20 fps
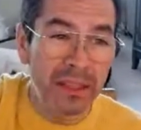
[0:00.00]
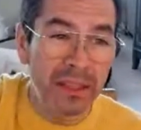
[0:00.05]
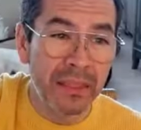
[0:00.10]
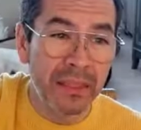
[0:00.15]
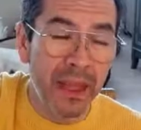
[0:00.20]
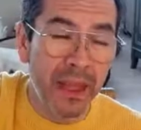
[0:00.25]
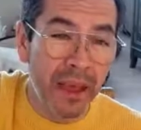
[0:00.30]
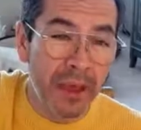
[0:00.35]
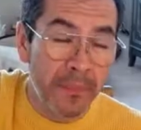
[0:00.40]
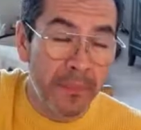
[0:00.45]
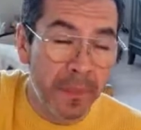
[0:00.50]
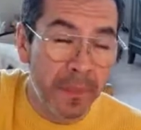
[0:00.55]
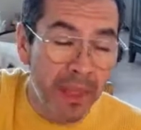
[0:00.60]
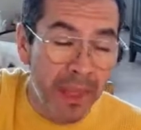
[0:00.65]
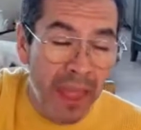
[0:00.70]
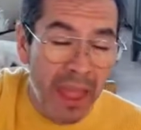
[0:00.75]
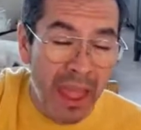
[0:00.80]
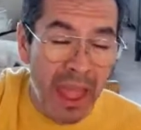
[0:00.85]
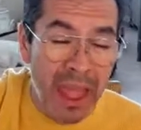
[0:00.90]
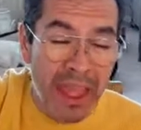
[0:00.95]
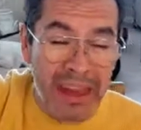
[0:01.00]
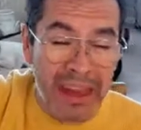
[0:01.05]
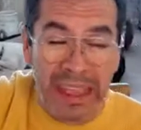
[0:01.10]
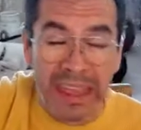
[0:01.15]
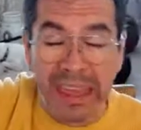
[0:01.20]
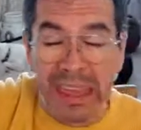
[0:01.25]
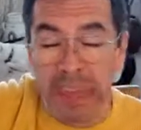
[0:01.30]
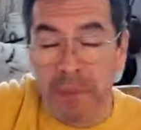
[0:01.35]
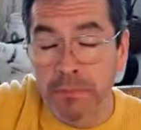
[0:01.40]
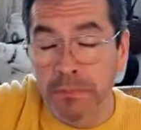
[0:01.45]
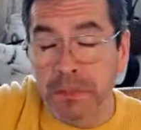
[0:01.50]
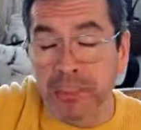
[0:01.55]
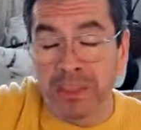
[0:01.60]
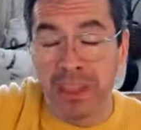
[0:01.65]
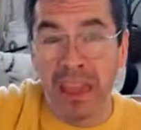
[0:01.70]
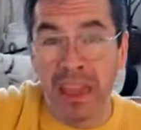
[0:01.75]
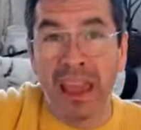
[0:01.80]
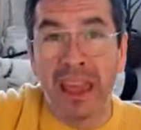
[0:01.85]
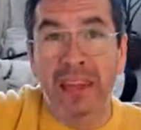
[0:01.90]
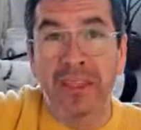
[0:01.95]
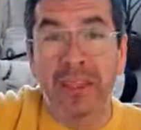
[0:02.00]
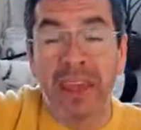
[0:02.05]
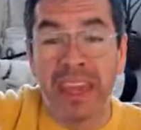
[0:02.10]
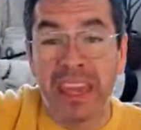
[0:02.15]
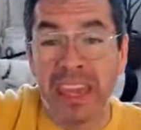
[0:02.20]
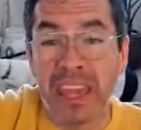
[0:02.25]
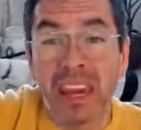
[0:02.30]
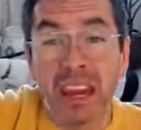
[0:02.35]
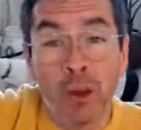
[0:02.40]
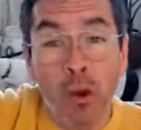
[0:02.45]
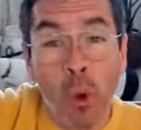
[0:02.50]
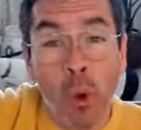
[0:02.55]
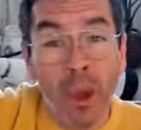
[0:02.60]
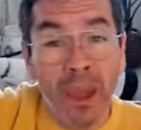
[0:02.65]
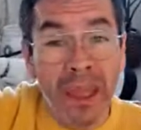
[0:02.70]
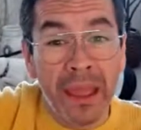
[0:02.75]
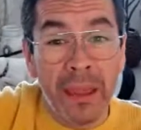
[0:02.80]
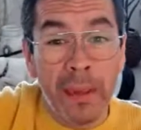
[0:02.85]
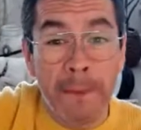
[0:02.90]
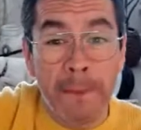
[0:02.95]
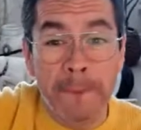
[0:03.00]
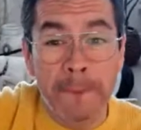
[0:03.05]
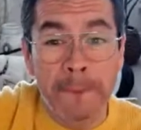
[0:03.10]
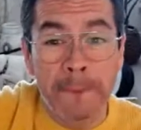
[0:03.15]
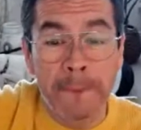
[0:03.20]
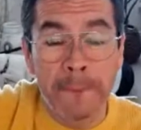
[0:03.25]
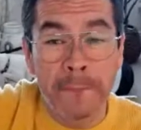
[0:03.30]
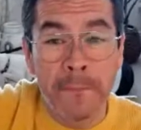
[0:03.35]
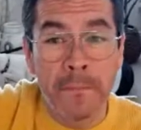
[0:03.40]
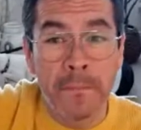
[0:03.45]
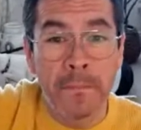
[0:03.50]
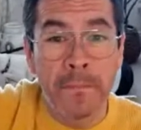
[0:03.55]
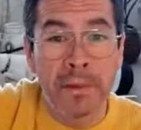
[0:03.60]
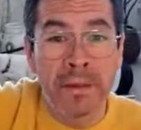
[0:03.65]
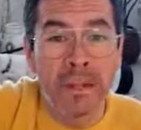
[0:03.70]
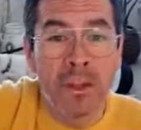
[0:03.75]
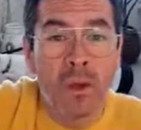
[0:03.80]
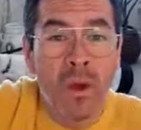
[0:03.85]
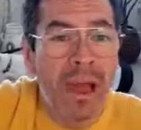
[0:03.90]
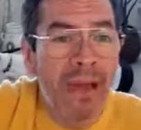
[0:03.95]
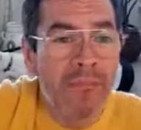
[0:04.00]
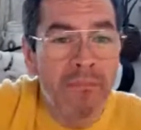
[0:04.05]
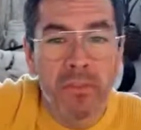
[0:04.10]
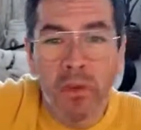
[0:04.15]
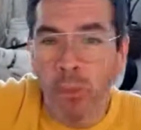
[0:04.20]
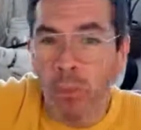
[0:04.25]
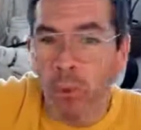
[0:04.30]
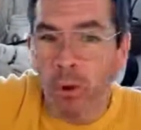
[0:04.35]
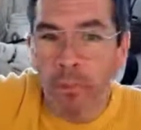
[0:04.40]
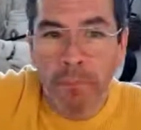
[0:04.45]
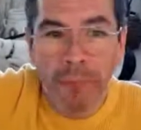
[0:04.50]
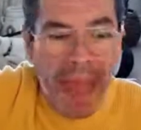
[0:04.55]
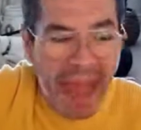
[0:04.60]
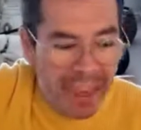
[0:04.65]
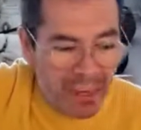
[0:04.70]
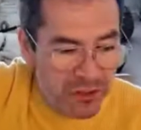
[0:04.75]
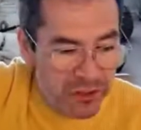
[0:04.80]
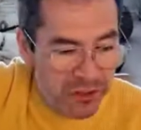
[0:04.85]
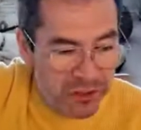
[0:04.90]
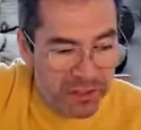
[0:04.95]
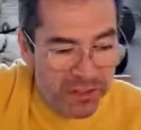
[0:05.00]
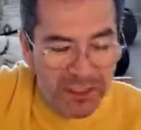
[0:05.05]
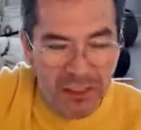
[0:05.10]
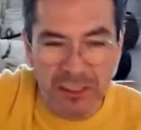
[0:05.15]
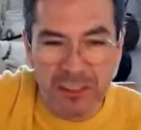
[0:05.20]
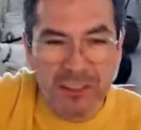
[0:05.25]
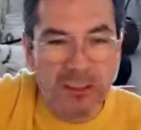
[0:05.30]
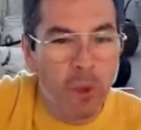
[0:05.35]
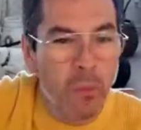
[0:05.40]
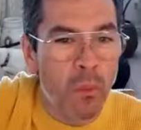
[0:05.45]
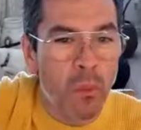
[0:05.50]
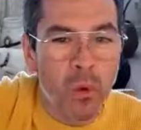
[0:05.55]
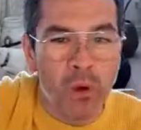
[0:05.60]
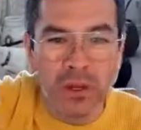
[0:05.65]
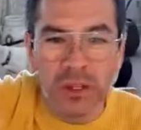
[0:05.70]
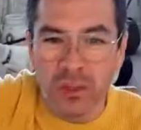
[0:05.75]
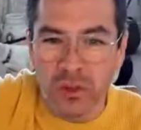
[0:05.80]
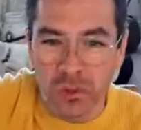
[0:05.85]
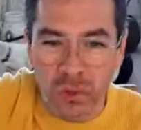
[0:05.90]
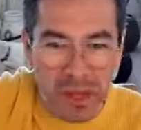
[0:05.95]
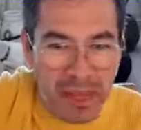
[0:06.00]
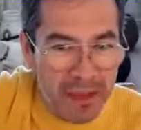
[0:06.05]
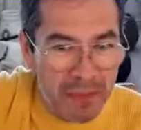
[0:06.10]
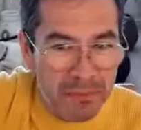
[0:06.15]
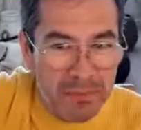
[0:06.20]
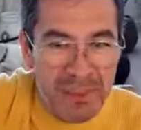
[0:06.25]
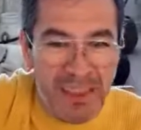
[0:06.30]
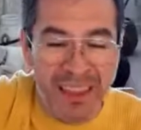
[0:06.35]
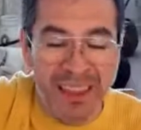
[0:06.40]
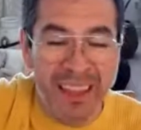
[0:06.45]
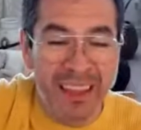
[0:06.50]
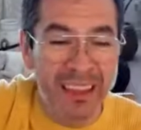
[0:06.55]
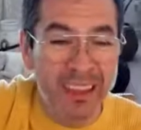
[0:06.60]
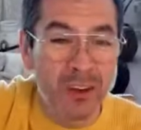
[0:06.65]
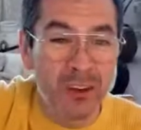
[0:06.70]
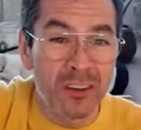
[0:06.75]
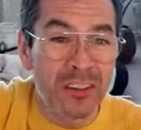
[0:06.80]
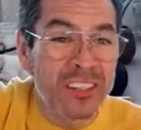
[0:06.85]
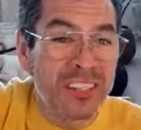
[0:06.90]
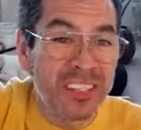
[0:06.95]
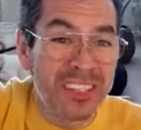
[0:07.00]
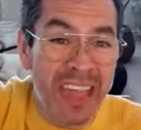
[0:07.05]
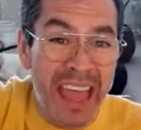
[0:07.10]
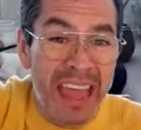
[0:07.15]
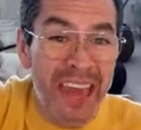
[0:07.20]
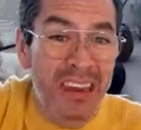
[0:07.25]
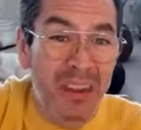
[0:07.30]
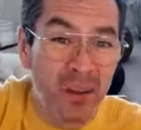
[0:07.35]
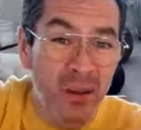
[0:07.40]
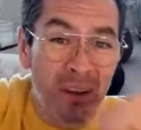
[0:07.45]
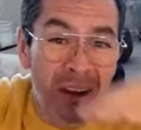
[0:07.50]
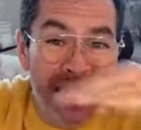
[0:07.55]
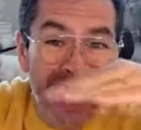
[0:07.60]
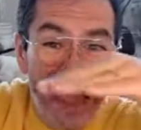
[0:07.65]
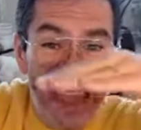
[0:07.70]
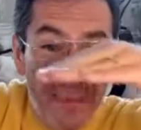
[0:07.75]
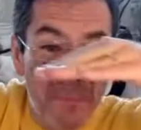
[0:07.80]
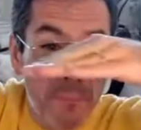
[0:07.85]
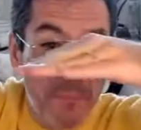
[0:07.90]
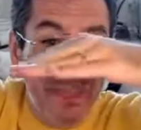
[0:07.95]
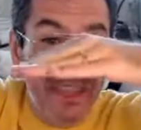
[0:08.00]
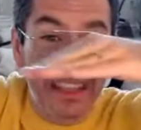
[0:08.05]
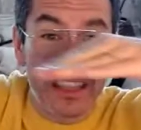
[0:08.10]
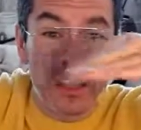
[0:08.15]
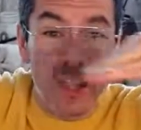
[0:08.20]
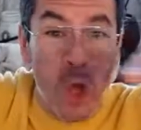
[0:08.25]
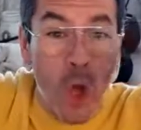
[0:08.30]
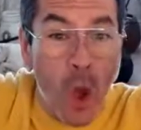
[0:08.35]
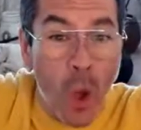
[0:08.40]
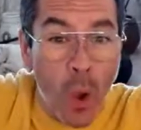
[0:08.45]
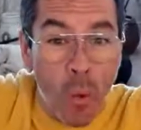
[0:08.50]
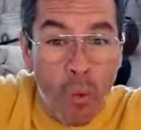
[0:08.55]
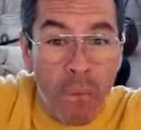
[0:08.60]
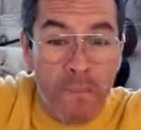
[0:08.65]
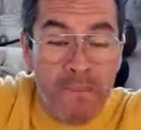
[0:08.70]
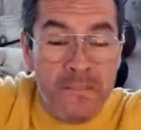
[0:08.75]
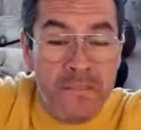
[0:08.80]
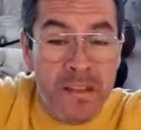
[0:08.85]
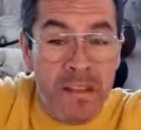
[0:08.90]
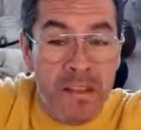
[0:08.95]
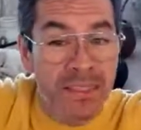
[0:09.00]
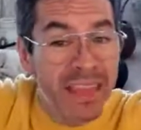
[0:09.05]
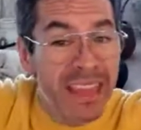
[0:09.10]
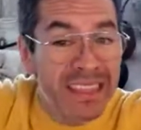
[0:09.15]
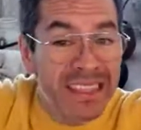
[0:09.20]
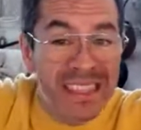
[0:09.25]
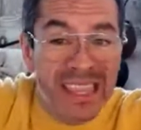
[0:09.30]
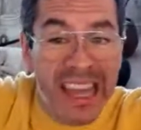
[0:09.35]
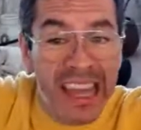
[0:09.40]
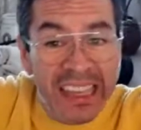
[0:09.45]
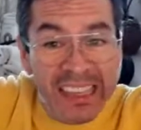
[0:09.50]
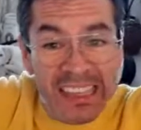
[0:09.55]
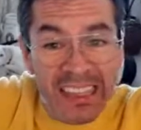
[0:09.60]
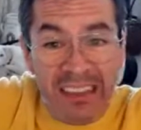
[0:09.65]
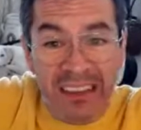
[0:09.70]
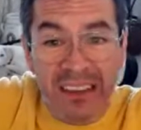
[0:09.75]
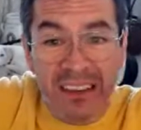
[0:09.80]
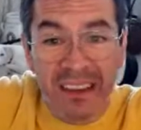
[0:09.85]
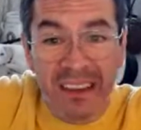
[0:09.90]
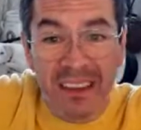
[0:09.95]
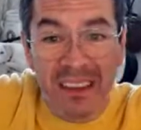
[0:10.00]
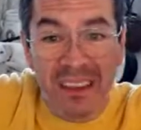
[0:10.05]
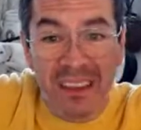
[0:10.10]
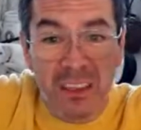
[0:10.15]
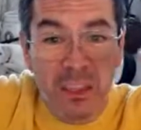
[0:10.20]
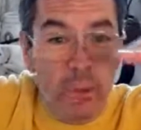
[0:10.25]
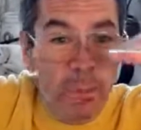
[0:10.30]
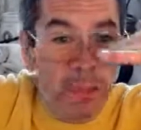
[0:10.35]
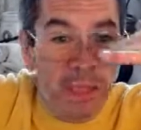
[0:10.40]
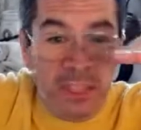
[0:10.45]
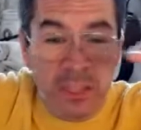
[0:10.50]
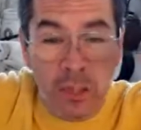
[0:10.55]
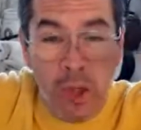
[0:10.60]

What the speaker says: it keeps the heat going, but you have no more passion. There's no more dreams. You're set. You're like plateau. That's it. You